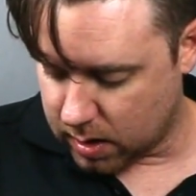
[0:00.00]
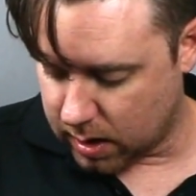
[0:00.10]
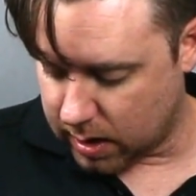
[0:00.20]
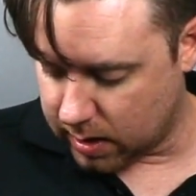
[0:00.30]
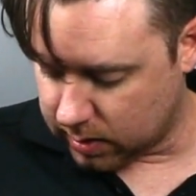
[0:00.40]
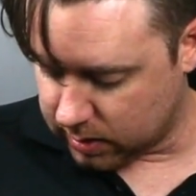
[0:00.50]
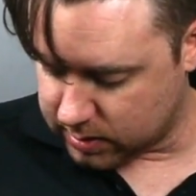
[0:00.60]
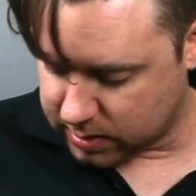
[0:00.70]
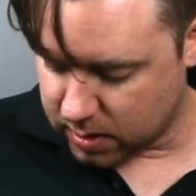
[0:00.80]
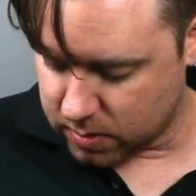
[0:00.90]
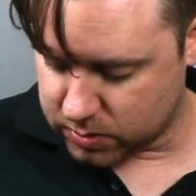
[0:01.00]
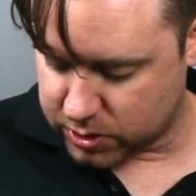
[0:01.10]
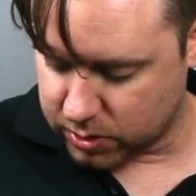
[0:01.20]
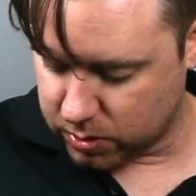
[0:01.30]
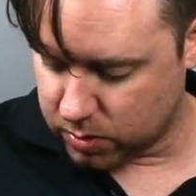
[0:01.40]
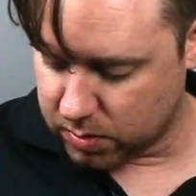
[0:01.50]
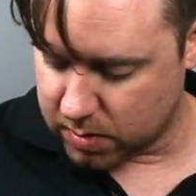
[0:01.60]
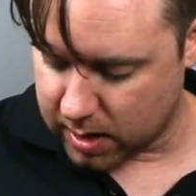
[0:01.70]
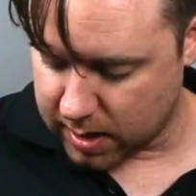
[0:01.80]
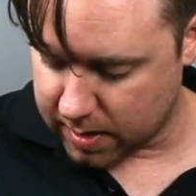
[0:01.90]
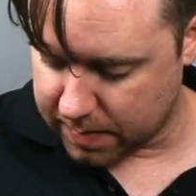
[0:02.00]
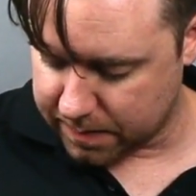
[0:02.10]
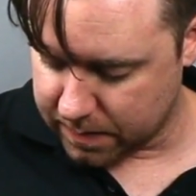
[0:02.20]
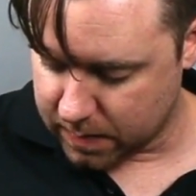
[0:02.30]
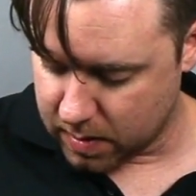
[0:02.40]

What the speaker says: And let's go to